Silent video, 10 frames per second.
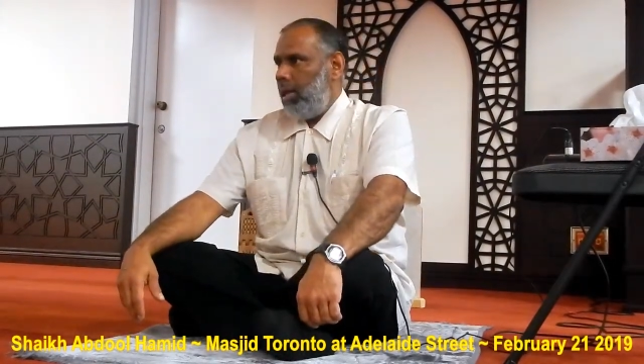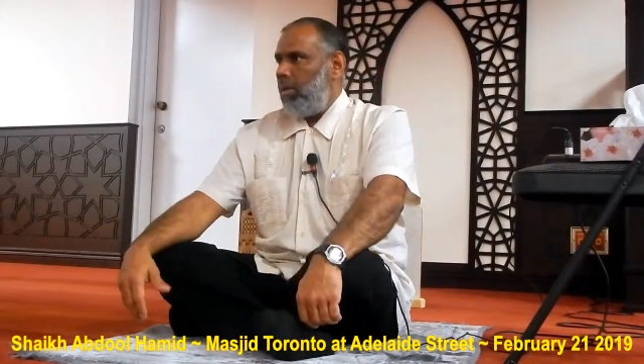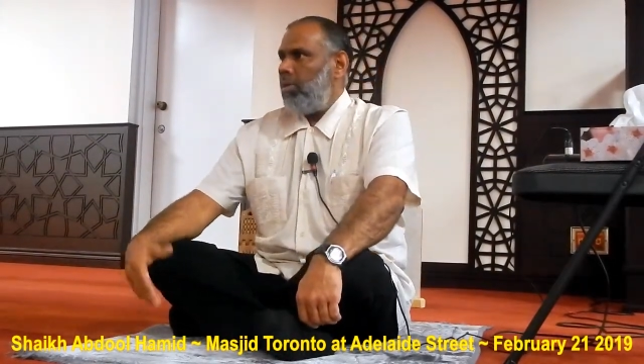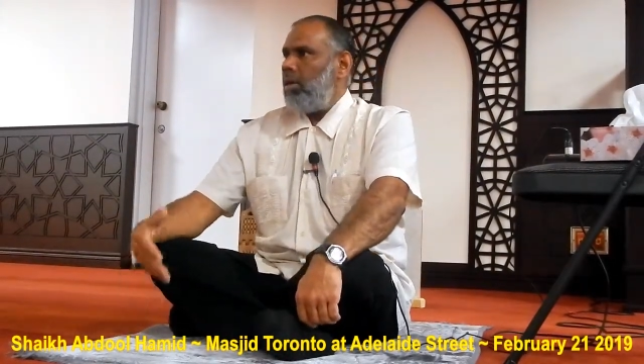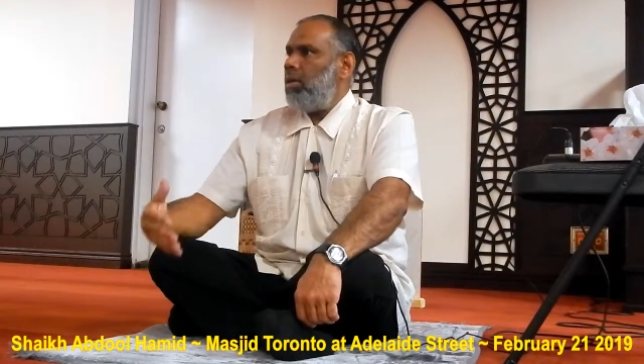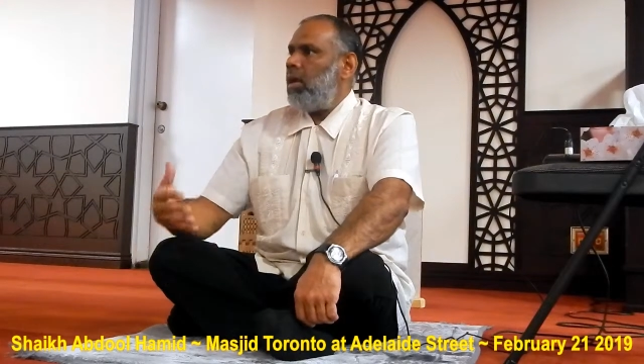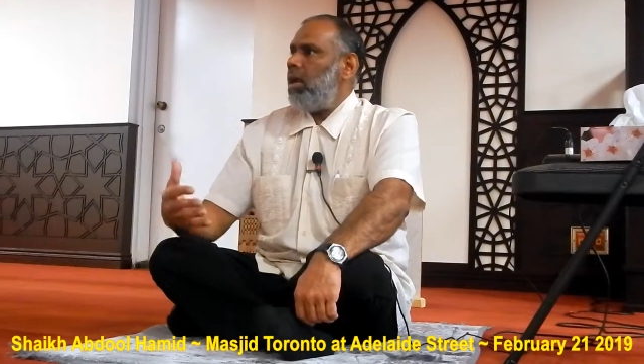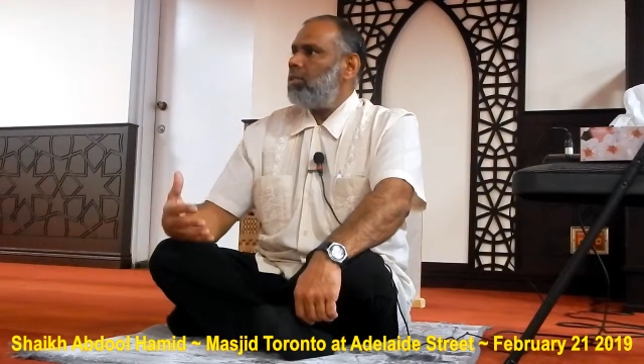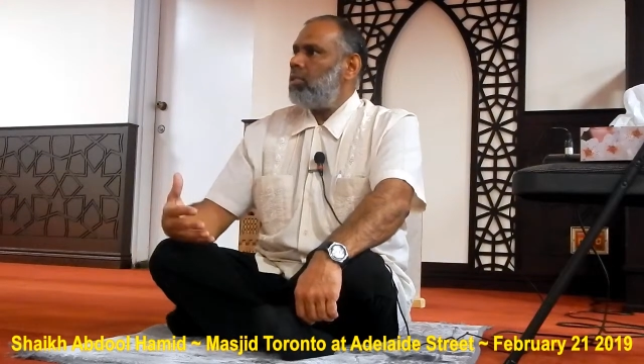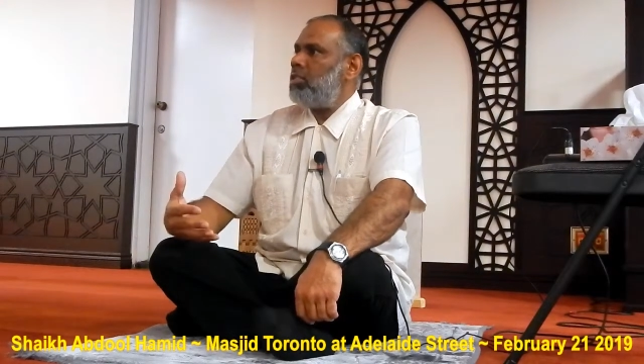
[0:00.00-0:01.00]
and may He
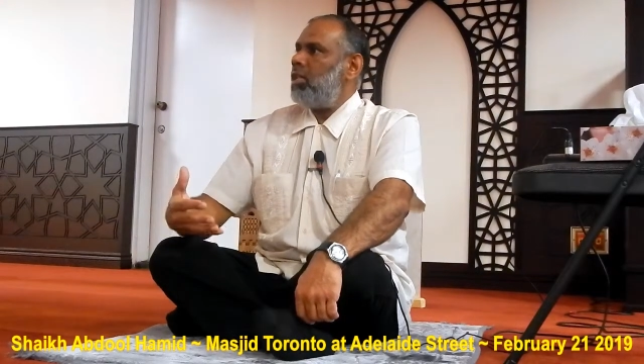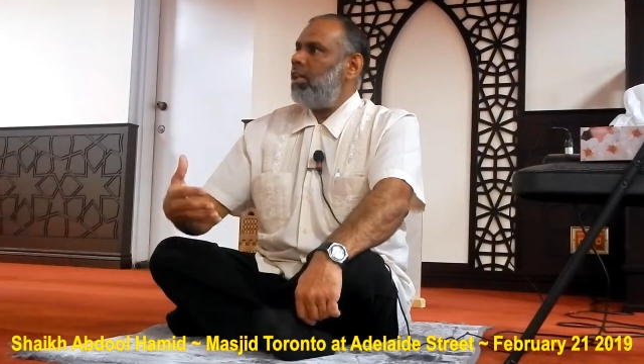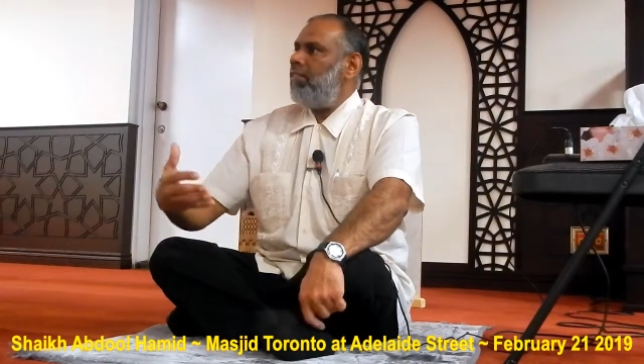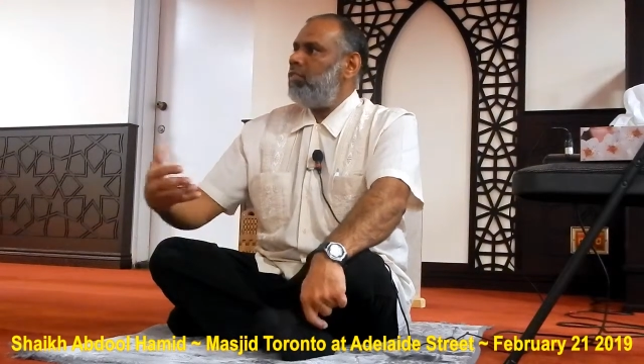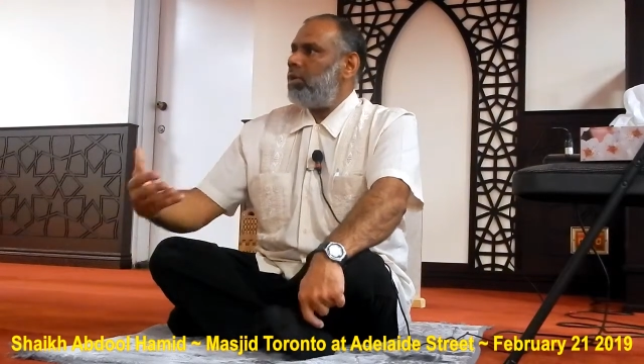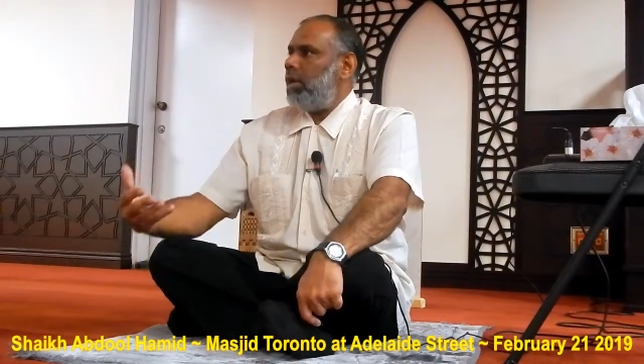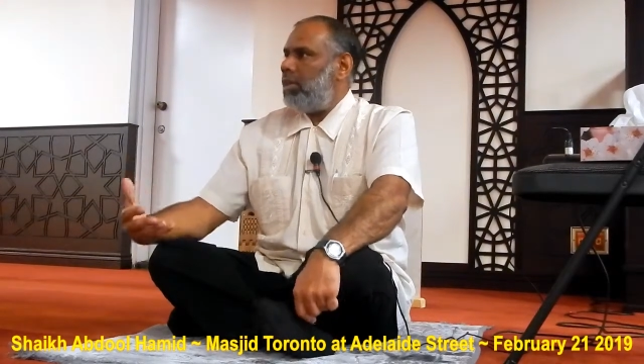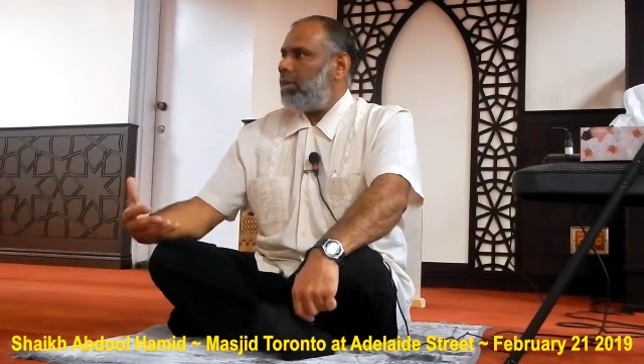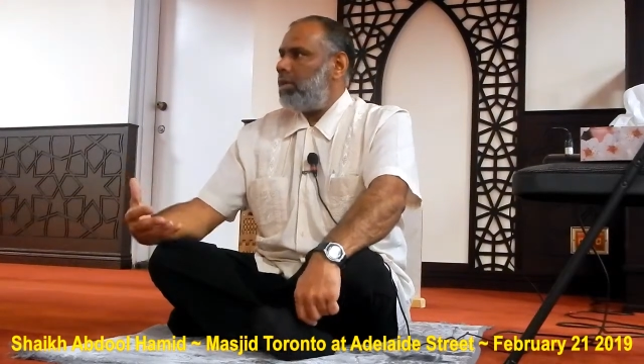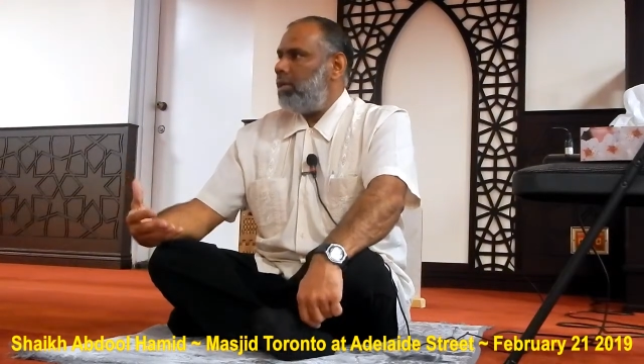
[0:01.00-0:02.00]
cause us to live
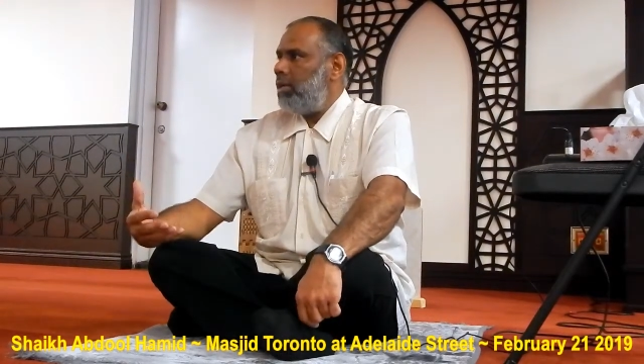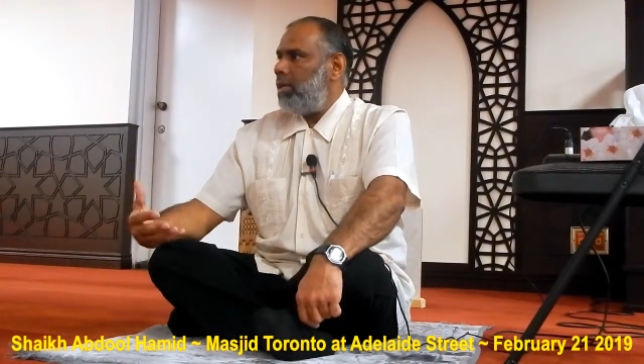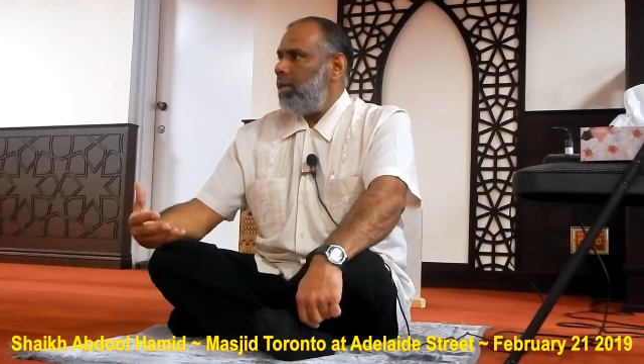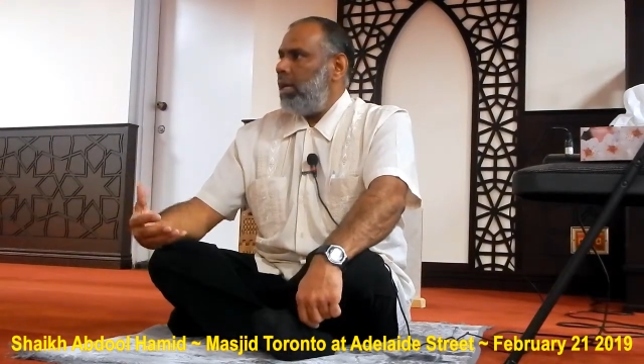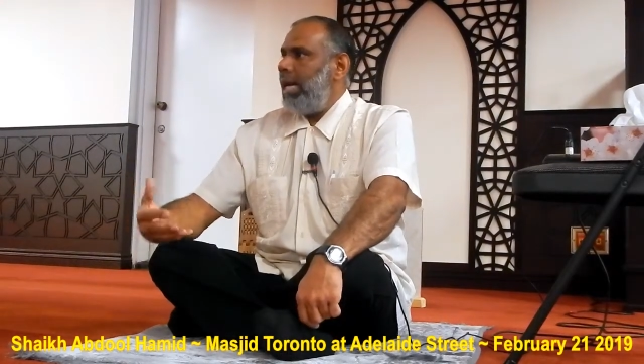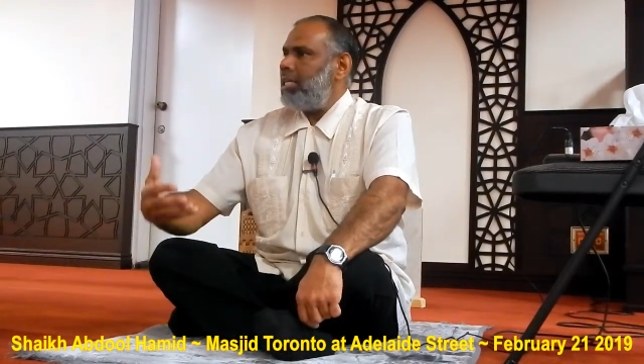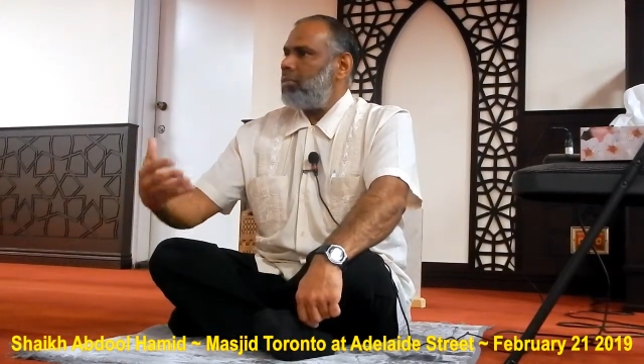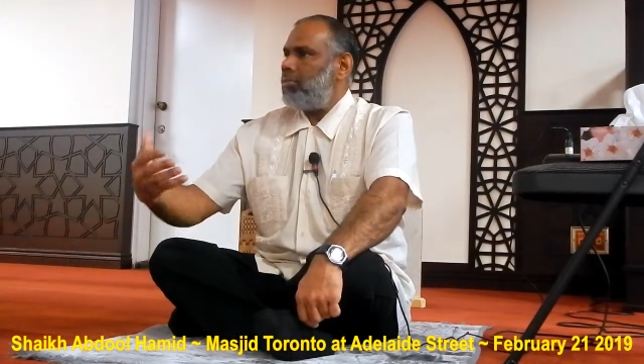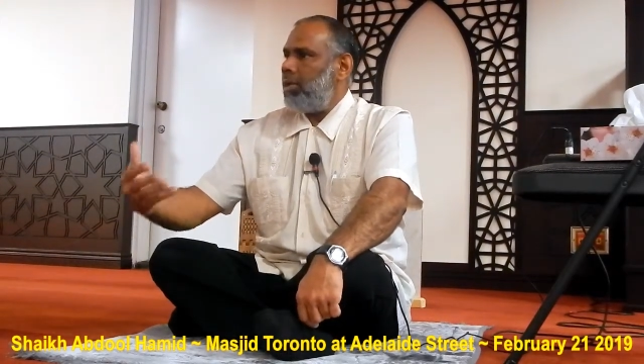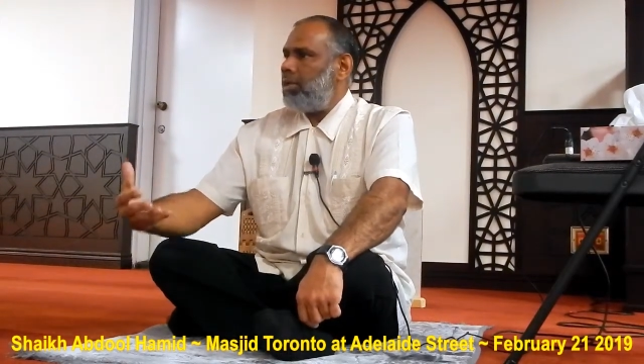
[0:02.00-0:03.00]
together as
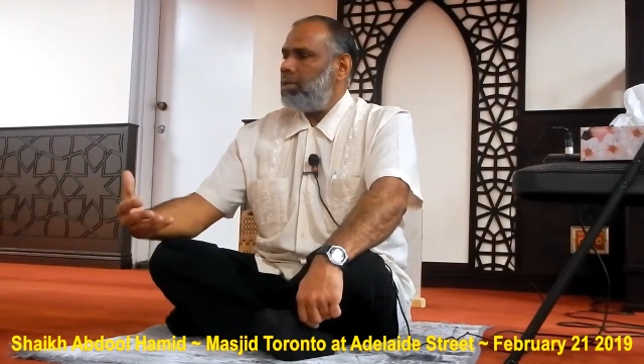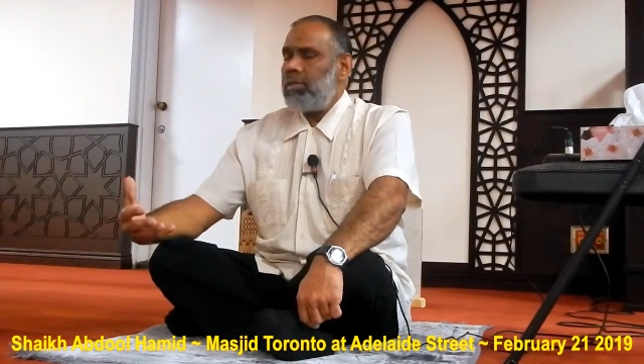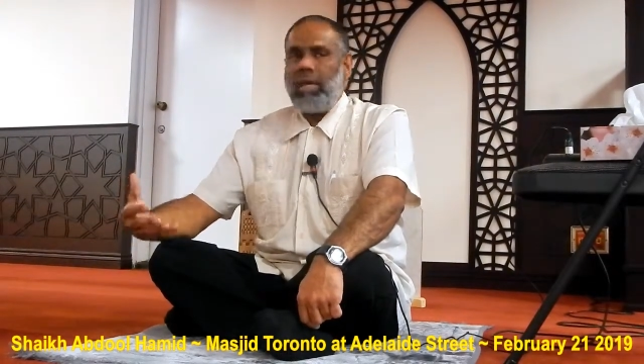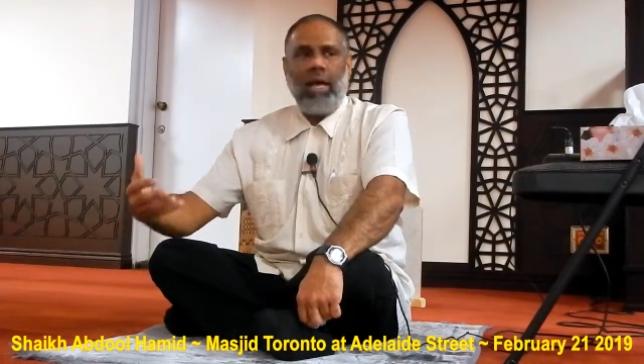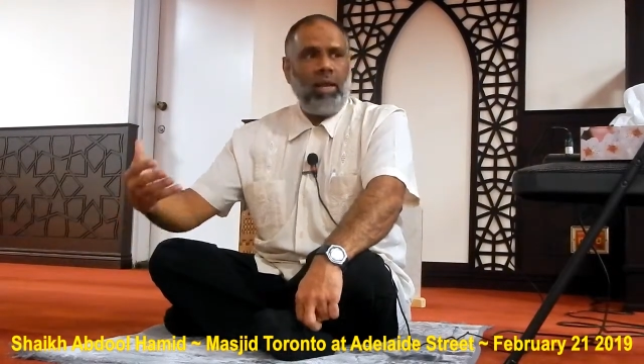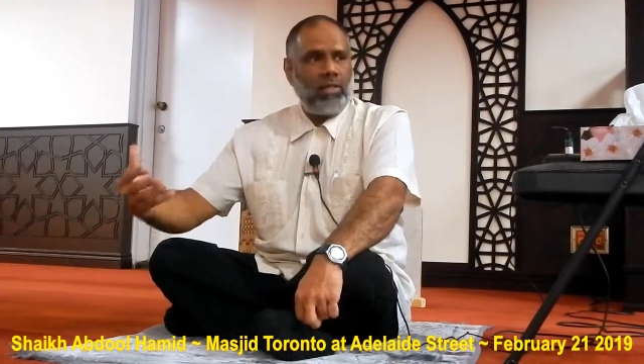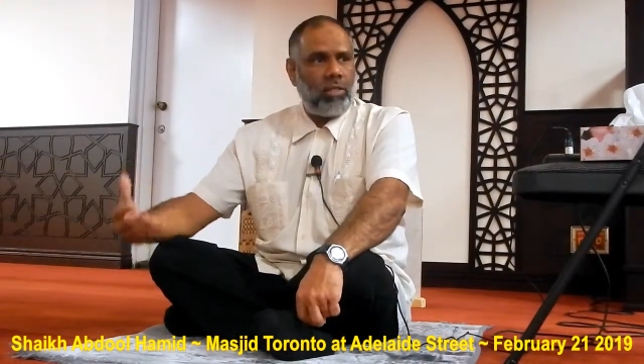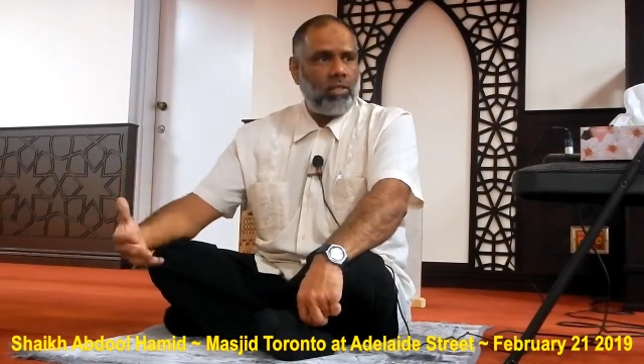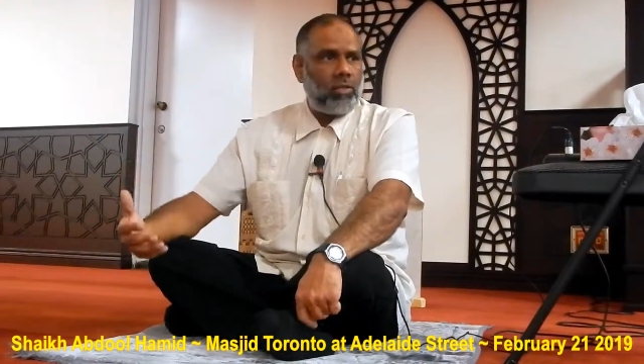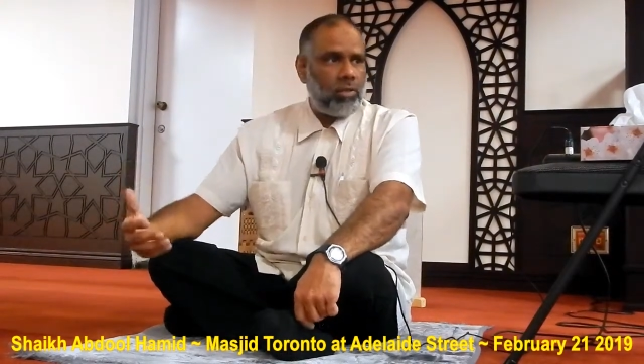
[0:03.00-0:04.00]
brothers and as
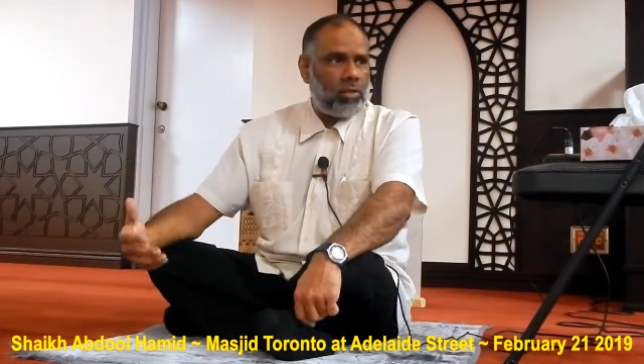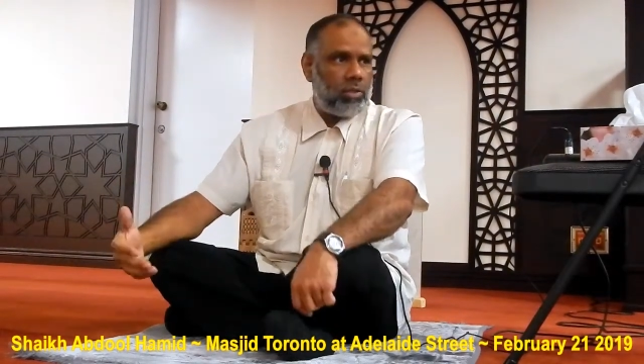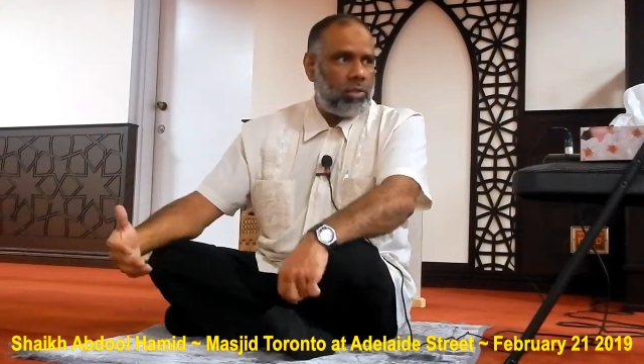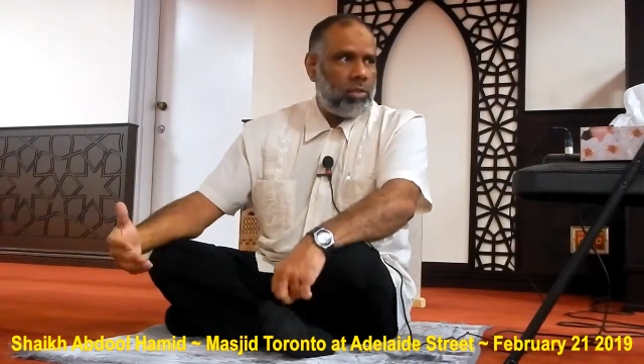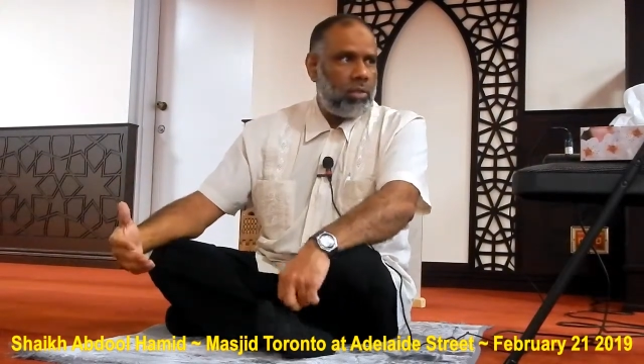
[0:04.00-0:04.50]
sisters.